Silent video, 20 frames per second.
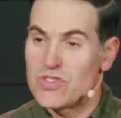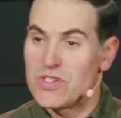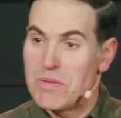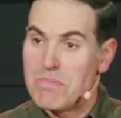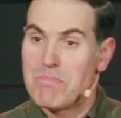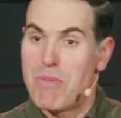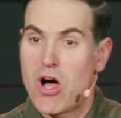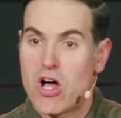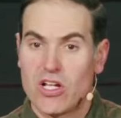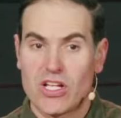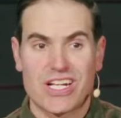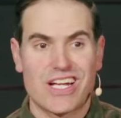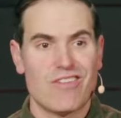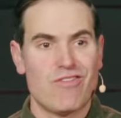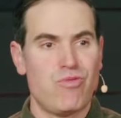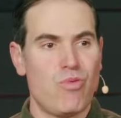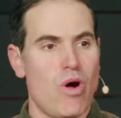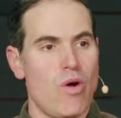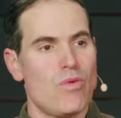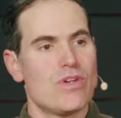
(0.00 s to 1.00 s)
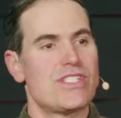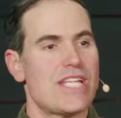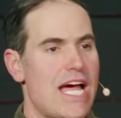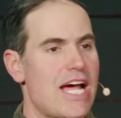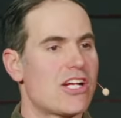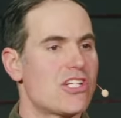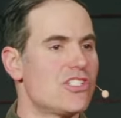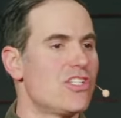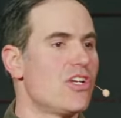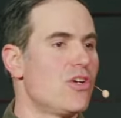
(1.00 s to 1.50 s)
symbolic of what was
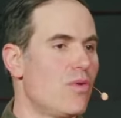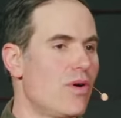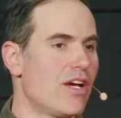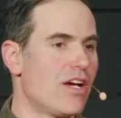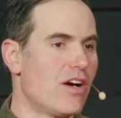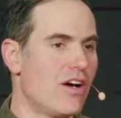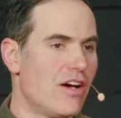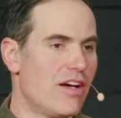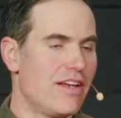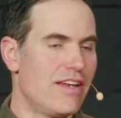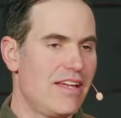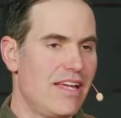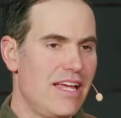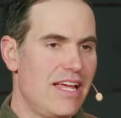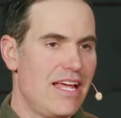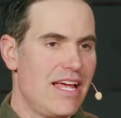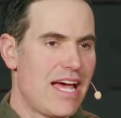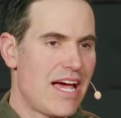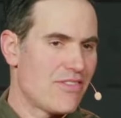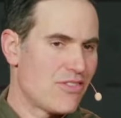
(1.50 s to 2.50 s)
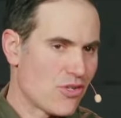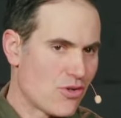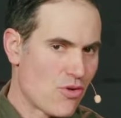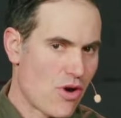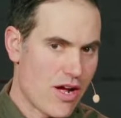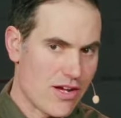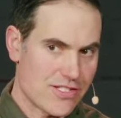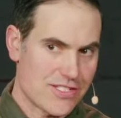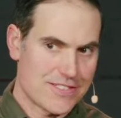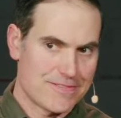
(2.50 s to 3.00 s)
actually going on at the
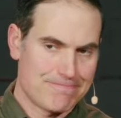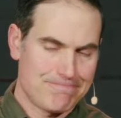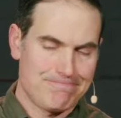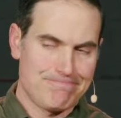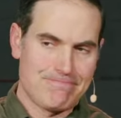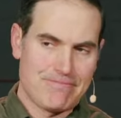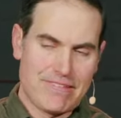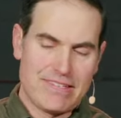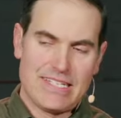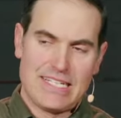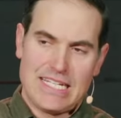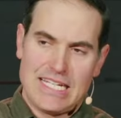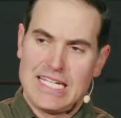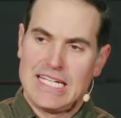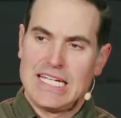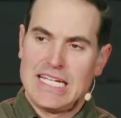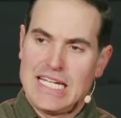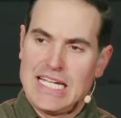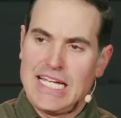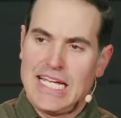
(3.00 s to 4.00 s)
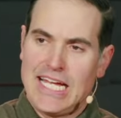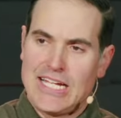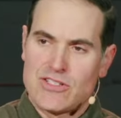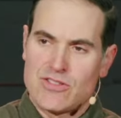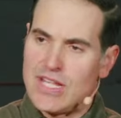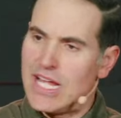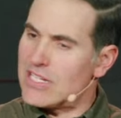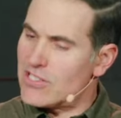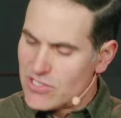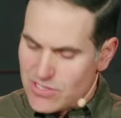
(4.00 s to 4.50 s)
cross. And
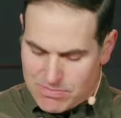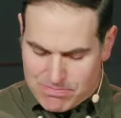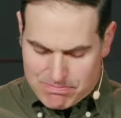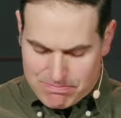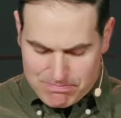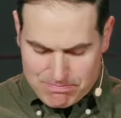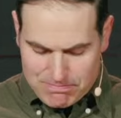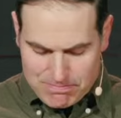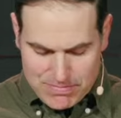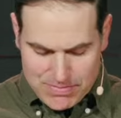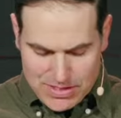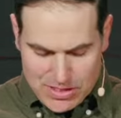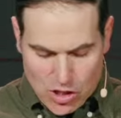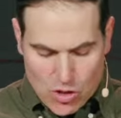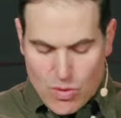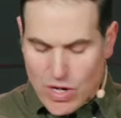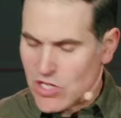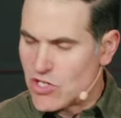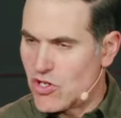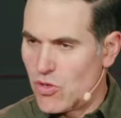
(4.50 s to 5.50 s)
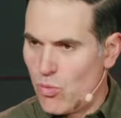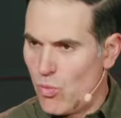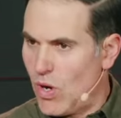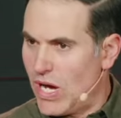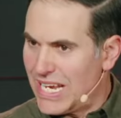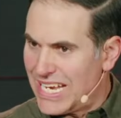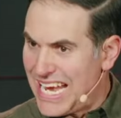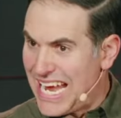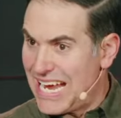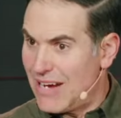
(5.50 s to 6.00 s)
so that's the question.
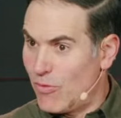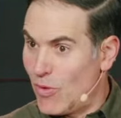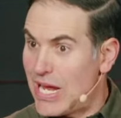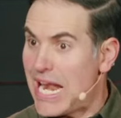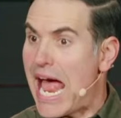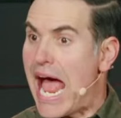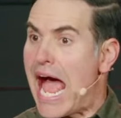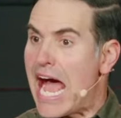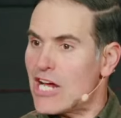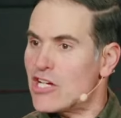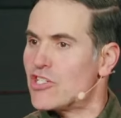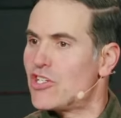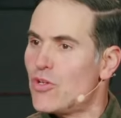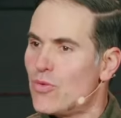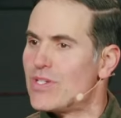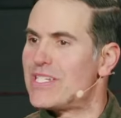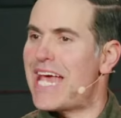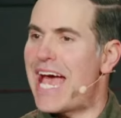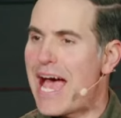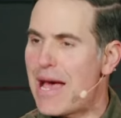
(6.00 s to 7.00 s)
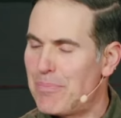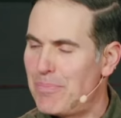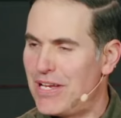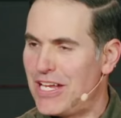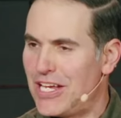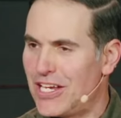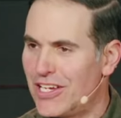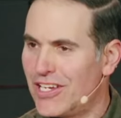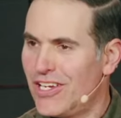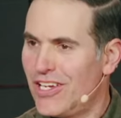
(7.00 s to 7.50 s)
What, what actually was
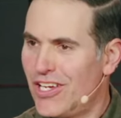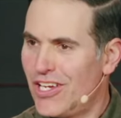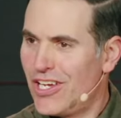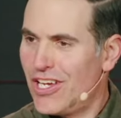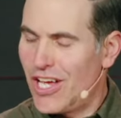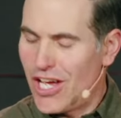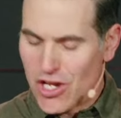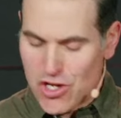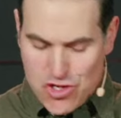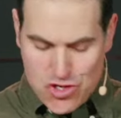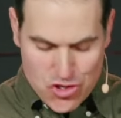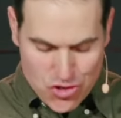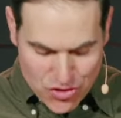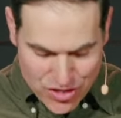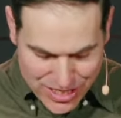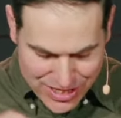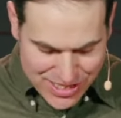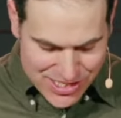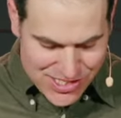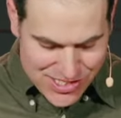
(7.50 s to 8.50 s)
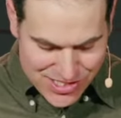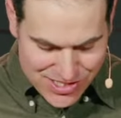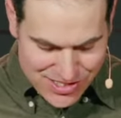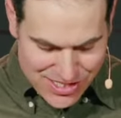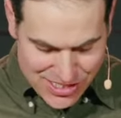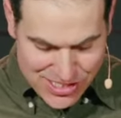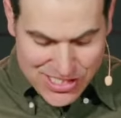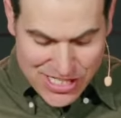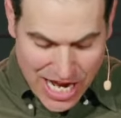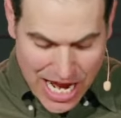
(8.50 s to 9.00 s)
happening uh, during this,
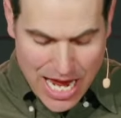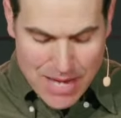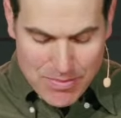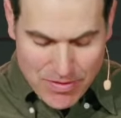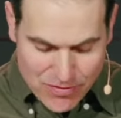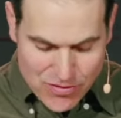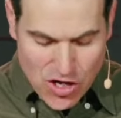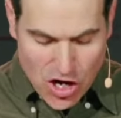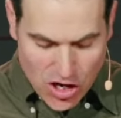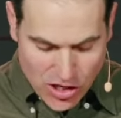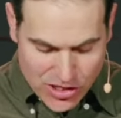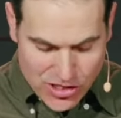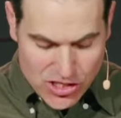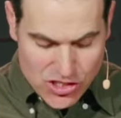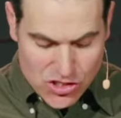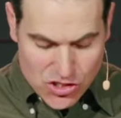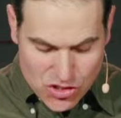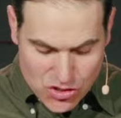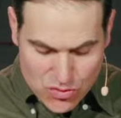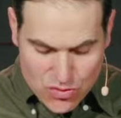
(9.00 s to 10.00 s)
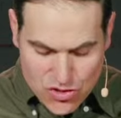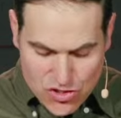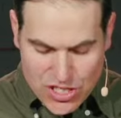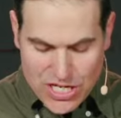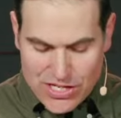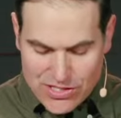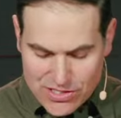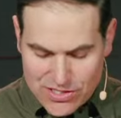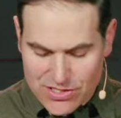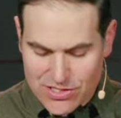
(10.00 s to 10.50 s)
this time of darkness to
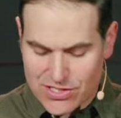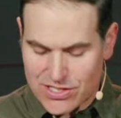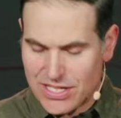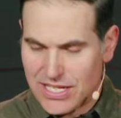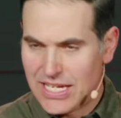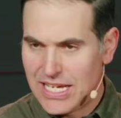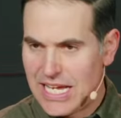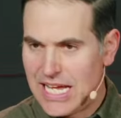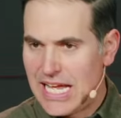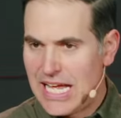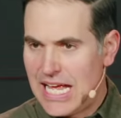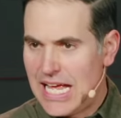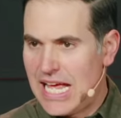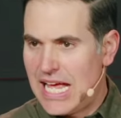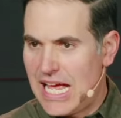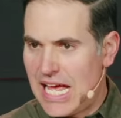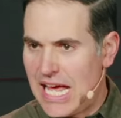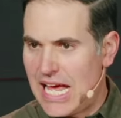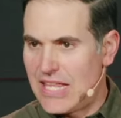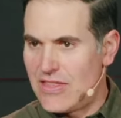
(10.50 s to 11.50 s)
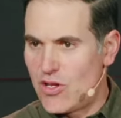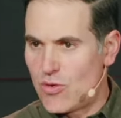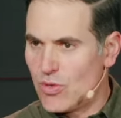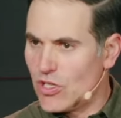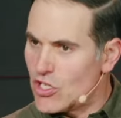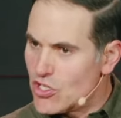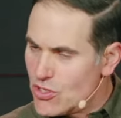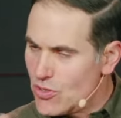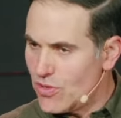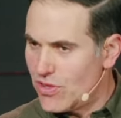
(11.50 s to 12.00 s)
Jesus? And there are
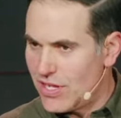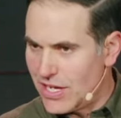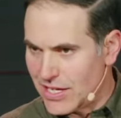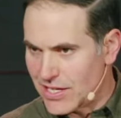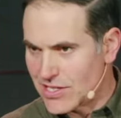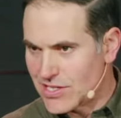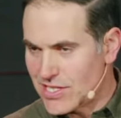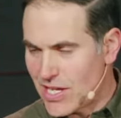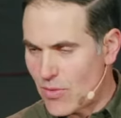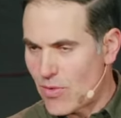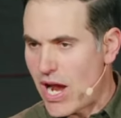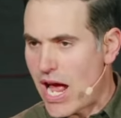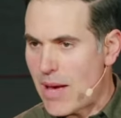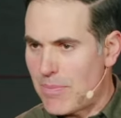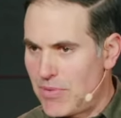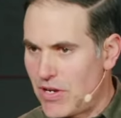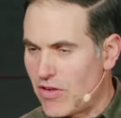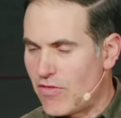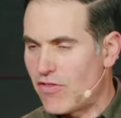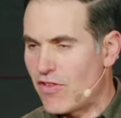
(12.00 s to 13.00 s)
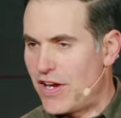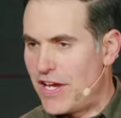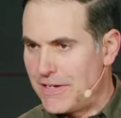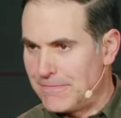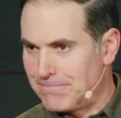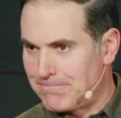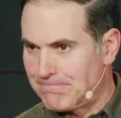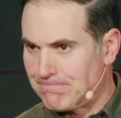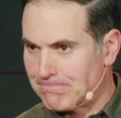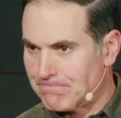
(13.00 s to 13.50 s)
really two things that were happening for him.